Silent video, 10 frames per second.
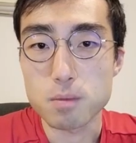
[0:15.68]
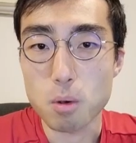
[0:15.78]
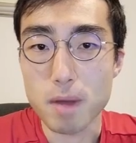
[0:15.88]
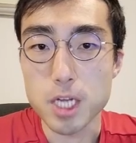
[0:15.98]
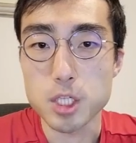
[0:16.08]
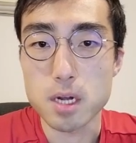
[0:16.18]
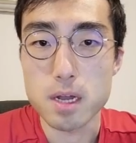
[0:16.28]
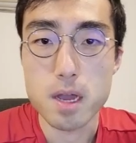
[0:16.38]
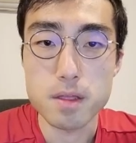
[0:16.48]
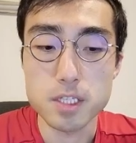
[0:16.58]
Football Manager.
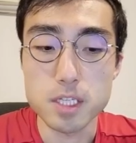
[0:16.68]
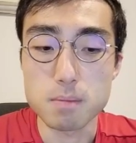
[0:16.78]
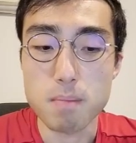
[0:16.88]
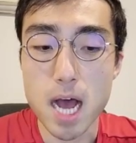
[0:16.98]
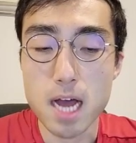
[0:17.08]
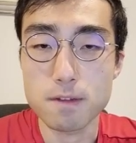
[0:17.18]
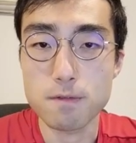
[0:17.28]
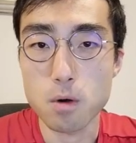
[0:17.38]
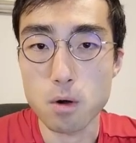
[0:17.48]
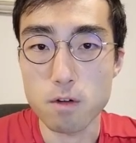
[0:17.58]
This is part
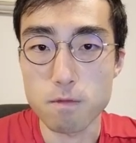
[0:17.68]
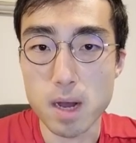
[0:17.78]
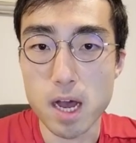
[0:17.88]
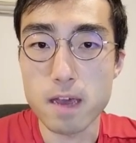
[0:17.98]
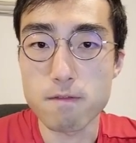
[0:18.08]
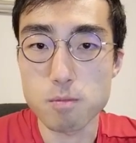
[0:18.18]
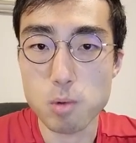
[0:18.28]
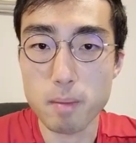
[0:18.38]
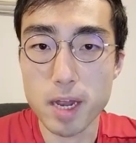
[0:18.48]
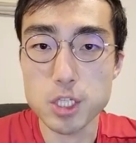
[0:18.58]
4 of my
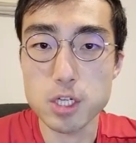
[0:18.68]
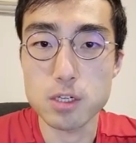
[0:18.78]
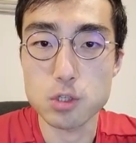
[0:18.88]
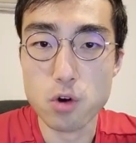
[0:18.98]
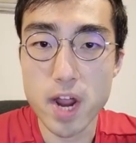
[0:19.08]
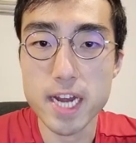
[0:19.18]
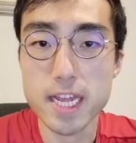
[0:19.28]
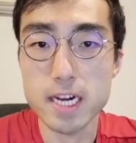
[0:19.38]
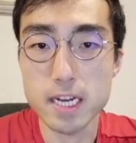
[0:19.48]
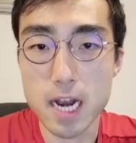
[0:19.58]
Football Manager
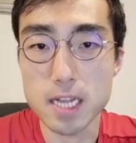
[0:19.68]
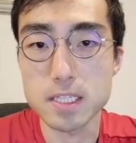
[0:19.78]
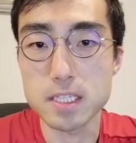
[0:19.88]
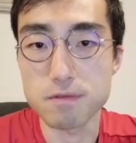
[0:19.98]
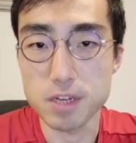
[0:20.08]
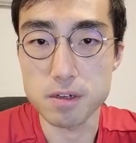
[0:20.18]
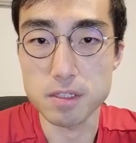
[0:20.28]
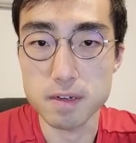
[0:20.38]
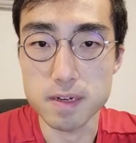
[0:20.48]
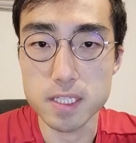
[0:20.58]
training analysis video
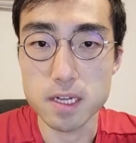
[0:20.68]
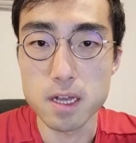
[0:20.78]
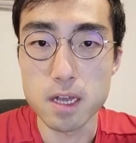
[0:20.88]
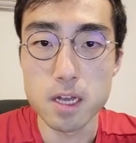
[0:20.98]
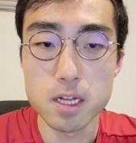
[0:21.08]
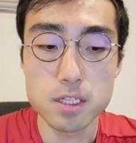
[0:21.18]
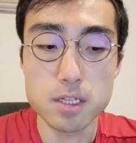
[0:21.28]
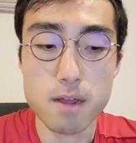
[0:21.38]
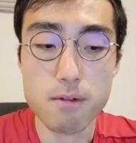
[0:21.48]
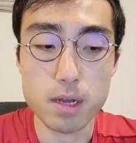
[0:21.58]
series.
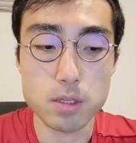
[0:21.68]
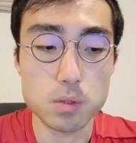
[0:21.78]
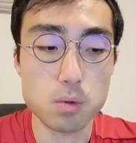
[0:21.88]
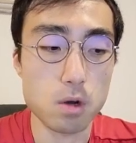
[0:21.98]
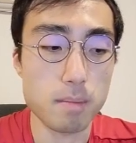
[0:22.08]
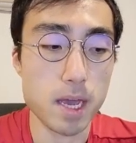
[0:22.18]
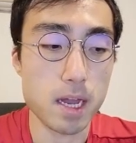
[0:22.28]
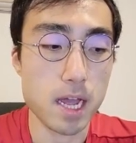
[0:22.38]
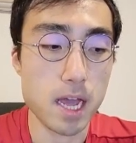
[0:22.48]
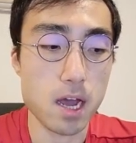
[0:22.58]
Today we're going to talk
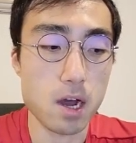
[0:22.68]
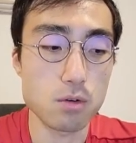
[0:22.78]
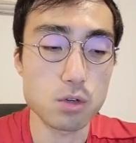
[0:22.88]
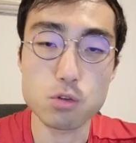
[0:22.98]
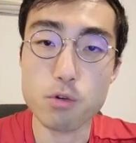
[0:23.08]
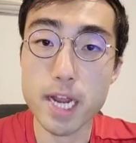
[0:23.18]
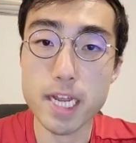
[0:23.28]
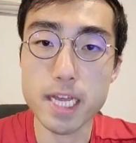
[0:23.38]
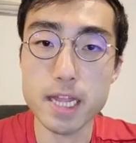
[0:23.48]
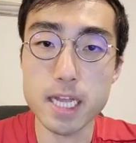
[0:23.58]
about how
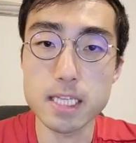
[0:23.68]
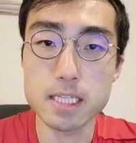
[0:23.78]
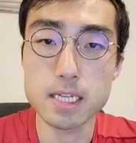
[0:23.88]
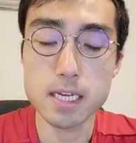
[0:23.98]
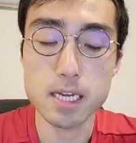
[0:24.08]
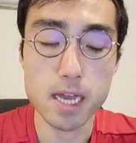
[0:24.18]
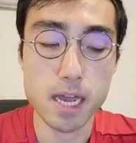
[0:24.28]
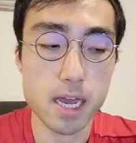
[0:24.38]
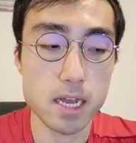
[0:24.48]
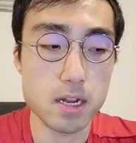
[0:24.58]
training intensity
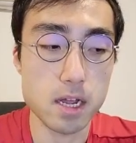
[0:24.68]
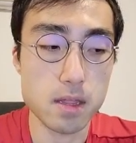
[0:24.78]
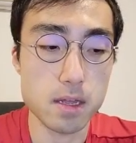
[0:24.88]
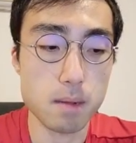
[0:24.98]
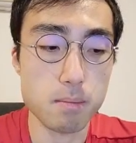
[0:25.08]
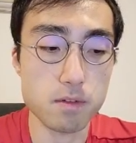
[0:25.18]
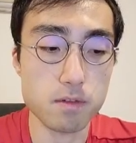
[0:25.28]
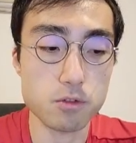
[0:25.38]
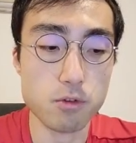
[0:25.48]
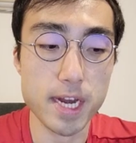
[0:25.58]
and the number
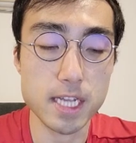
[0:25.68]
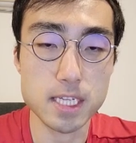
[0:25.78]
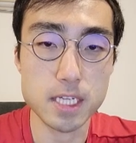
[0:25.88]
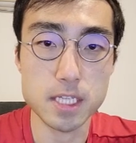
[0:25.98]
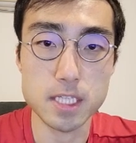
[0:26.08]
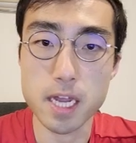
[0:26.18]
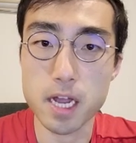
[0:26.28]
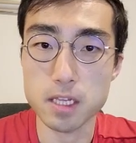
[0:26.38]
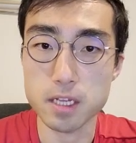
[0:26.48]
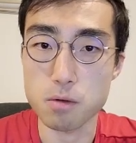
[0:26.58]
of training sessions
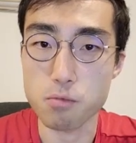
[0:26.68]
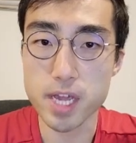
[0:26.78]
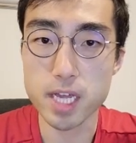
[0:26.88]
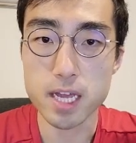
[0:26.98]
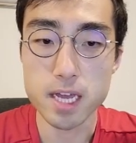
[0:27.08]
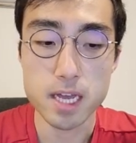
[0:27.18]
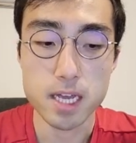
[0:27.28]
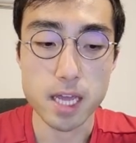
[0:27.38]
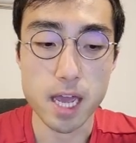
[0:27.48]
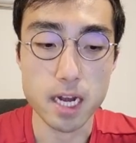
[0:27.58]
held in a week
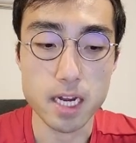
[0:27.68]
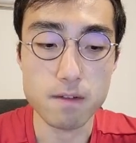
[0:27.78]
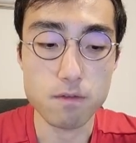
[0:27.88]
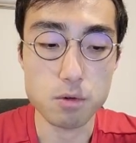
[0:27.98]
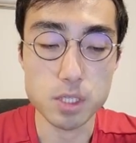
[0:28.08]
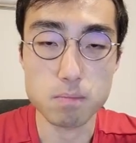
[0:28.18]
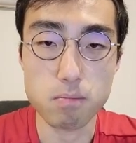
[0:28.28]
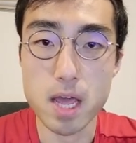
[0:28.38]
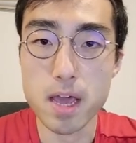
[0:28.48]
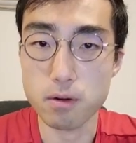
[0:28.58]
can influence
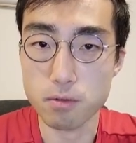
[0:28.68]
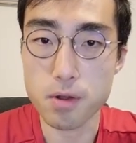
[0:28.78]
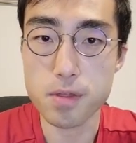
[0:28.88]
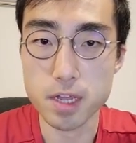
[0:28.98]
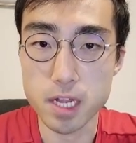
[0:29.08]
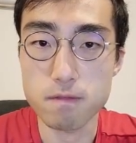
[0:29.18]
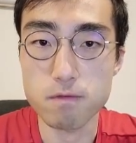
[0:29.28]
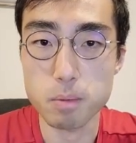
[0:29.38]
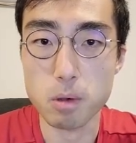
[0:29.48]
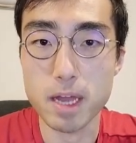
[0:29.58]
player growth in
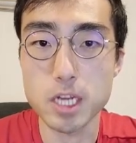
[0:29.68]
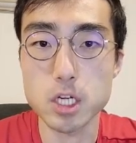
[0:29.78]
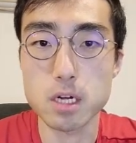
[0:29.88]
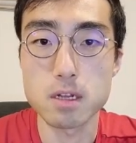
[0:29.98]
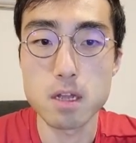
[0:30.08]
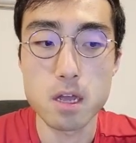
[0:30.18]
Football Manager.